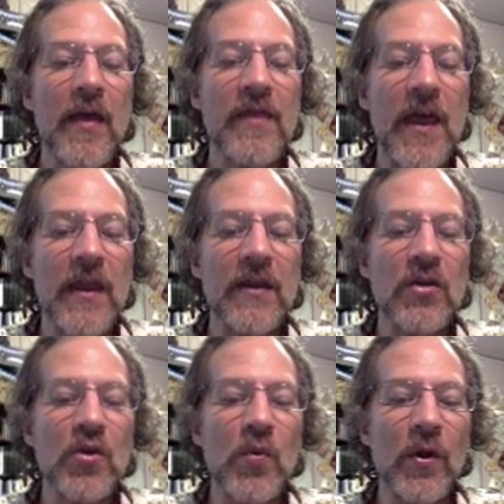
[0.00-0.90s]
Then
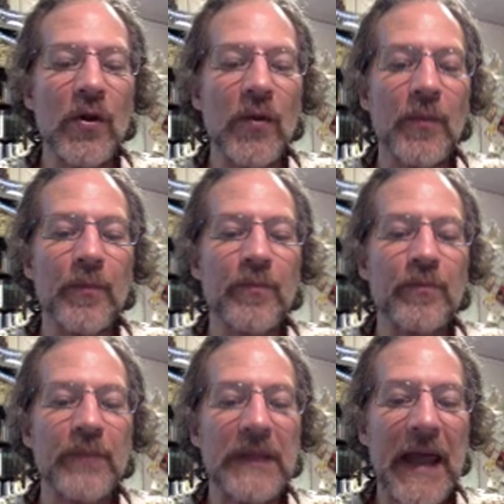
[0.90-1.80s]
you will
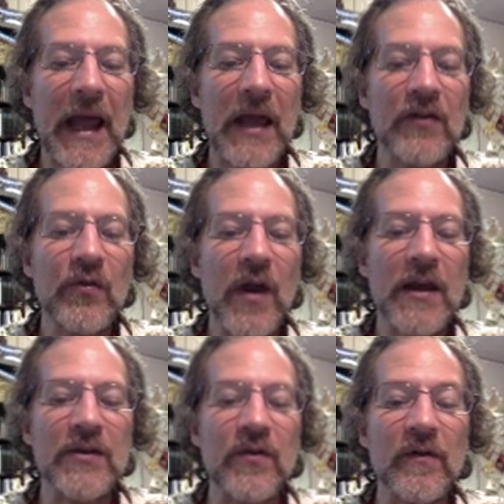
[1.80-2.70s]
plan,
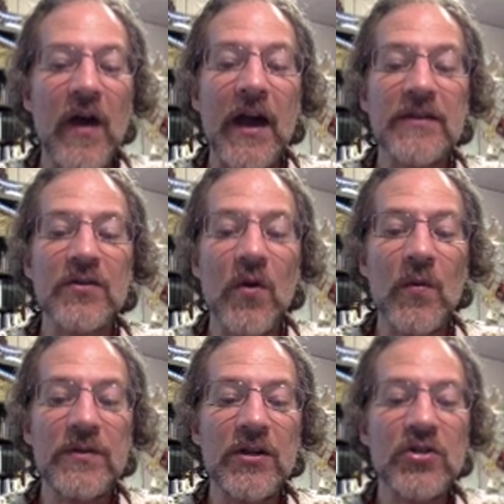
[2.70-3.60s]
create, and revise your
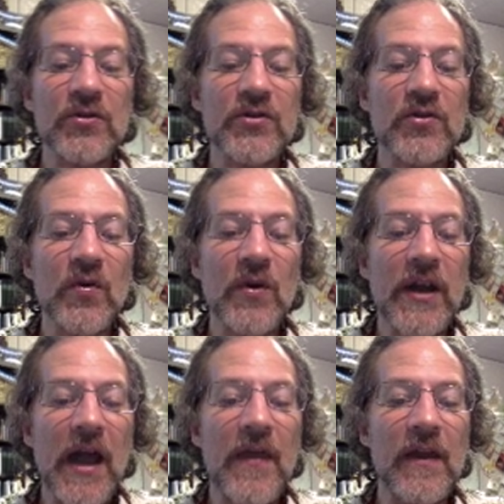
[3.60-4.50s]
own digital
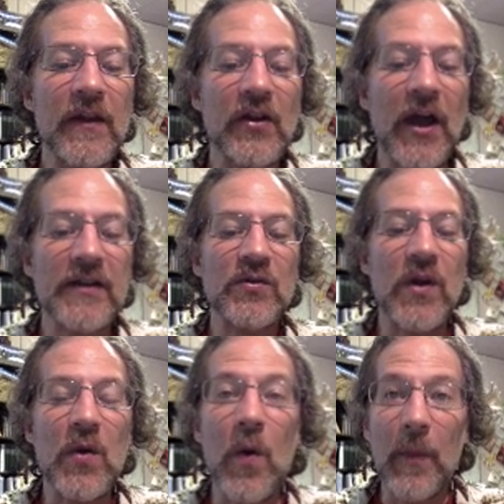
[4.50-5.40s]
story, and then in the last
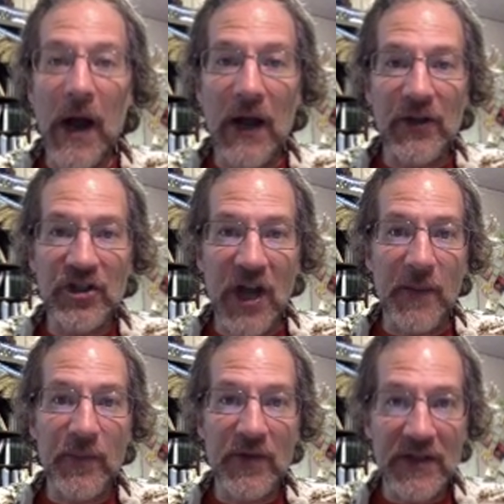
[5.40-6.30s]
week we'll polish
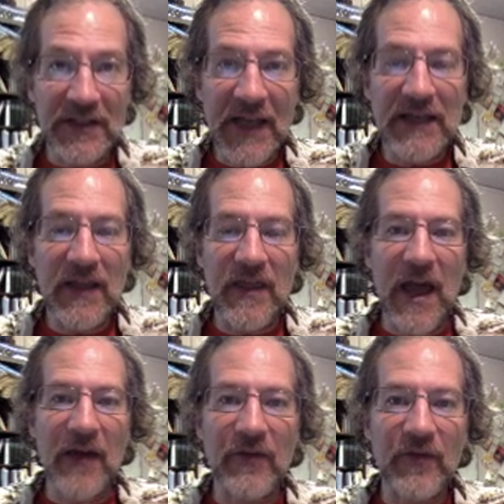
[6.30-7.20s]
and present
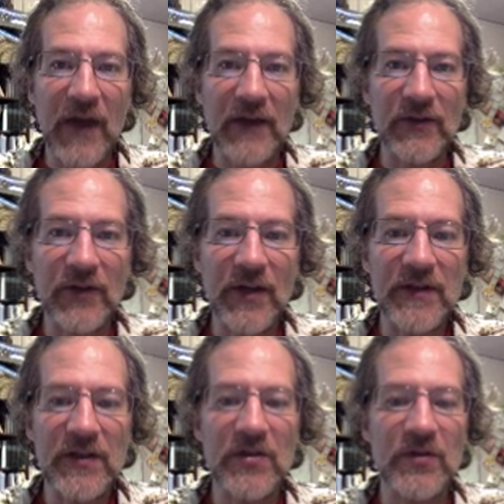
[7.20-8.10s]
that final
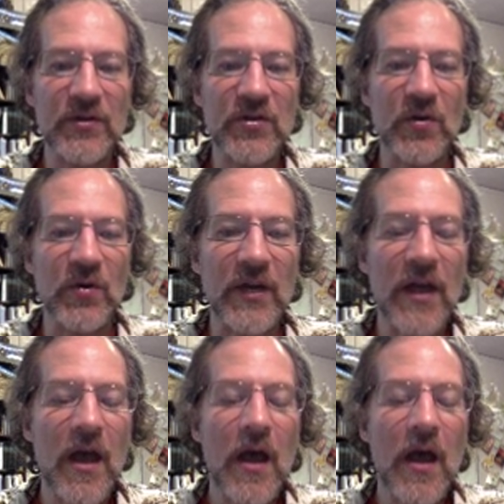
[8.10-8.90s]
digital story.